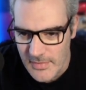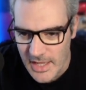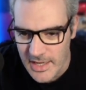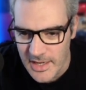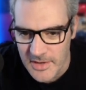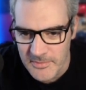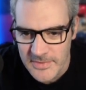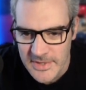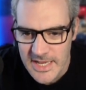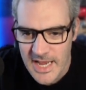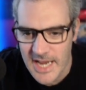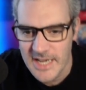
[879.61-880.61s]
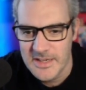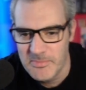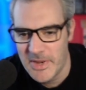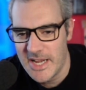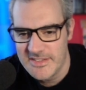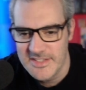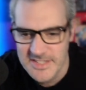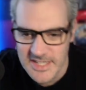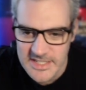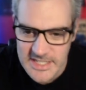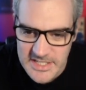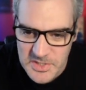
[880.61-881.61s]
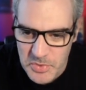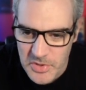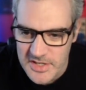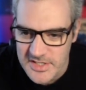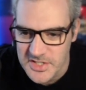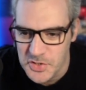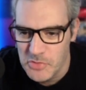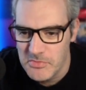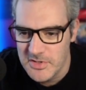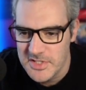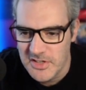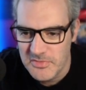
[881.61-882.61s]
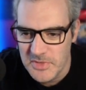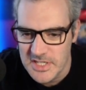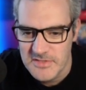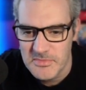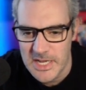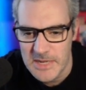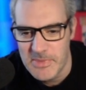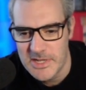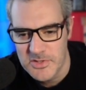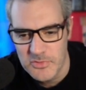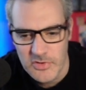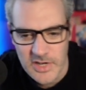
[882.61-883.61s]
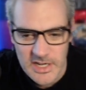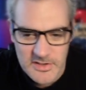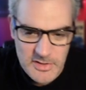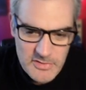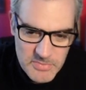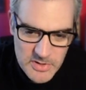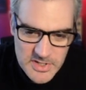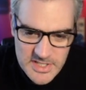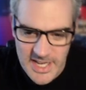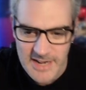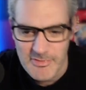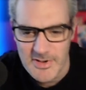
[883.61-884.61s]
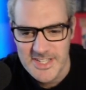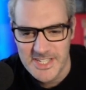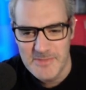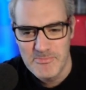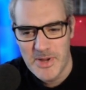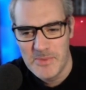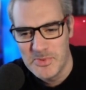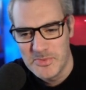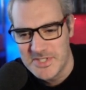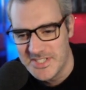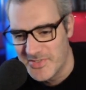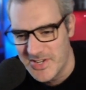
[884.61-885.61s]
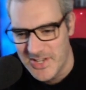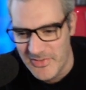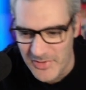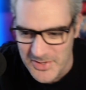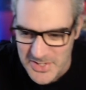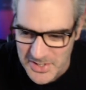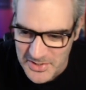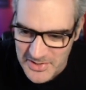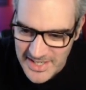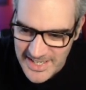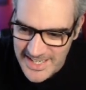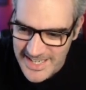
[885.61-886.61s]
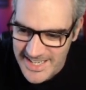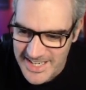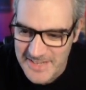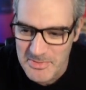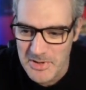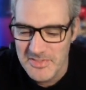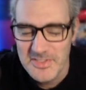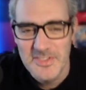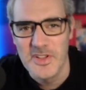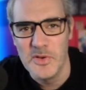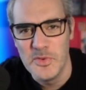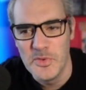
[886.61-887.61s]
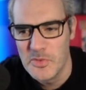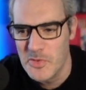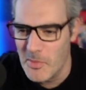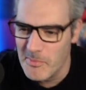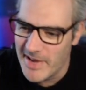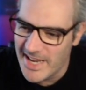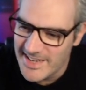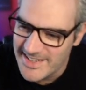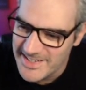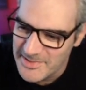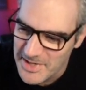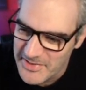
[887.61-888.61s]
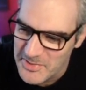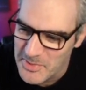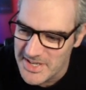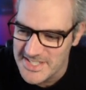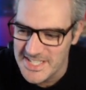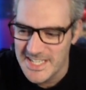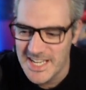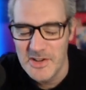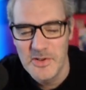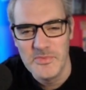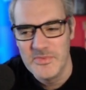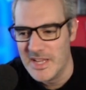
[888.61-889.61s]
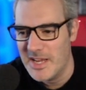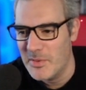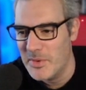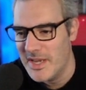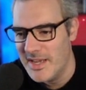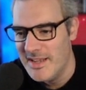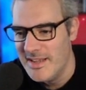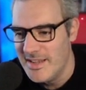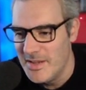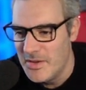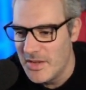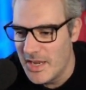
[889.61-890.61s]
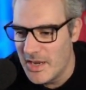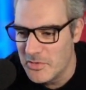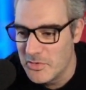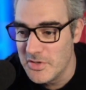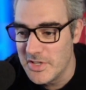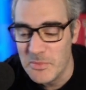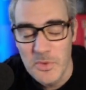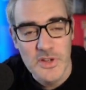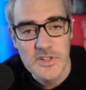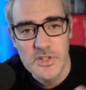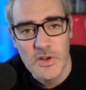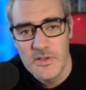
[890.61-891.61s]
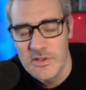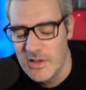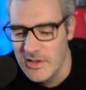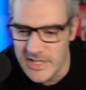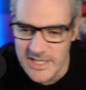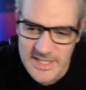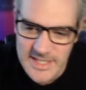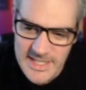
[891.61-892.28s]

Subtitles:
Hank Baxter says he's surprised that Storm Mode tells me he doesn't play Battle Royales. I responded to that. Racing in bubbles is very different to experience to zonal combat. We'll have to wait and see how good it works online.